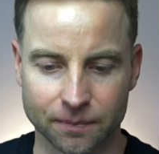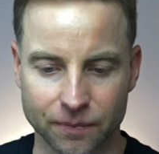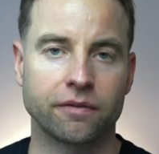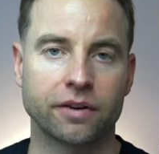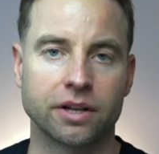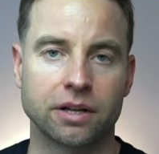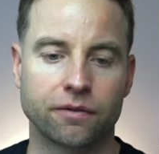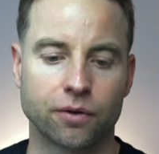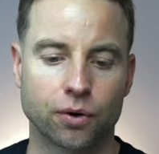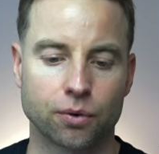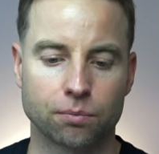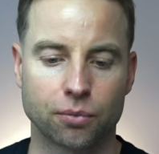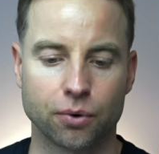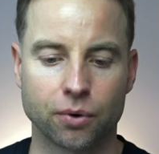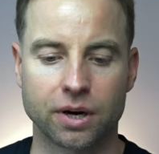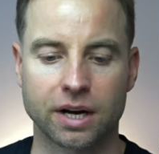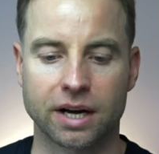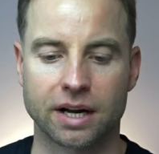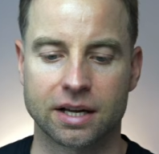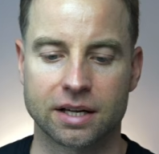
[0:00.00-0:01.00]
Even if your
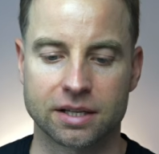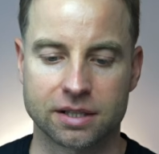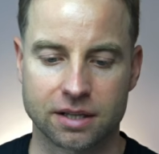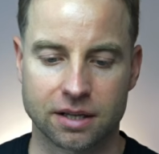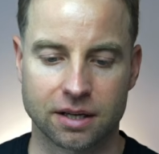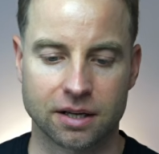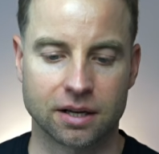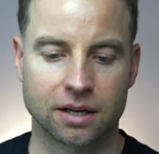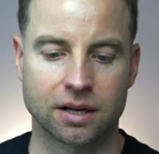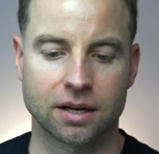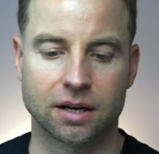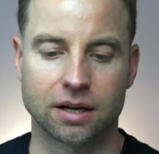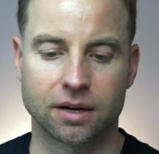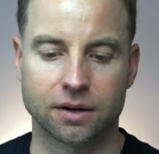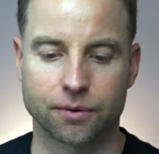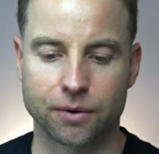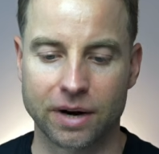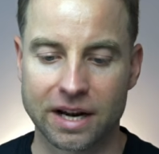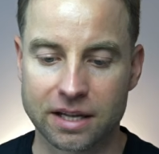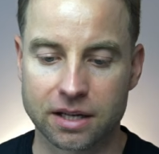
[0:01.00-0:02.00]
book has
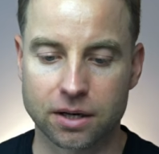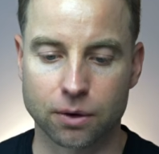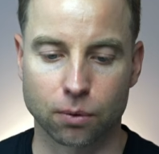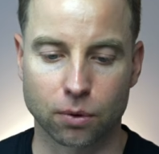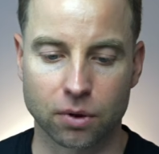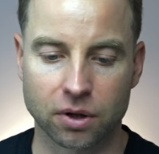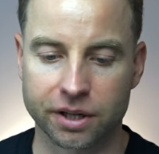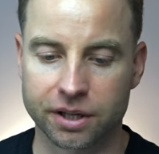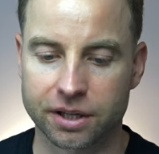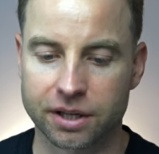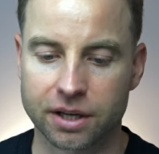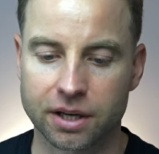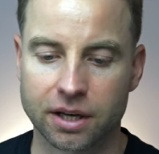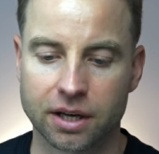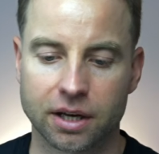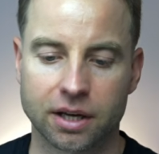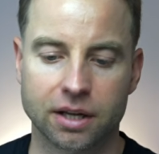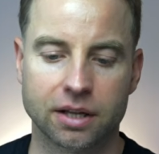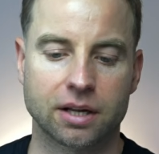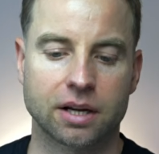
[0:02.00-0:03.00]
great quality,
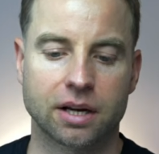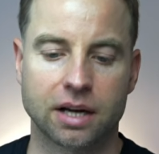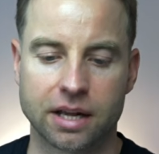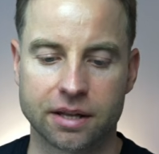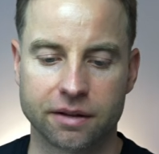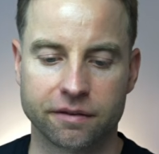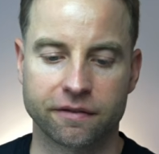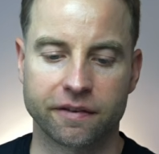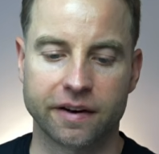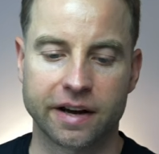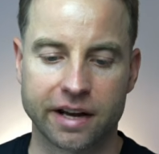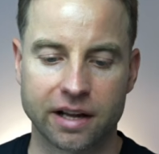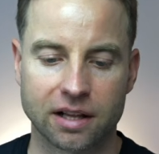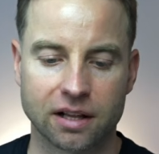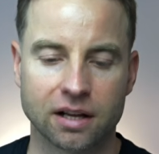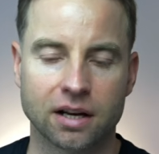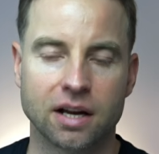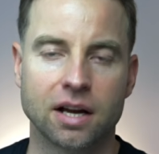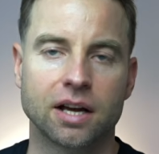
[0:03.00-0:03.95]
it can fail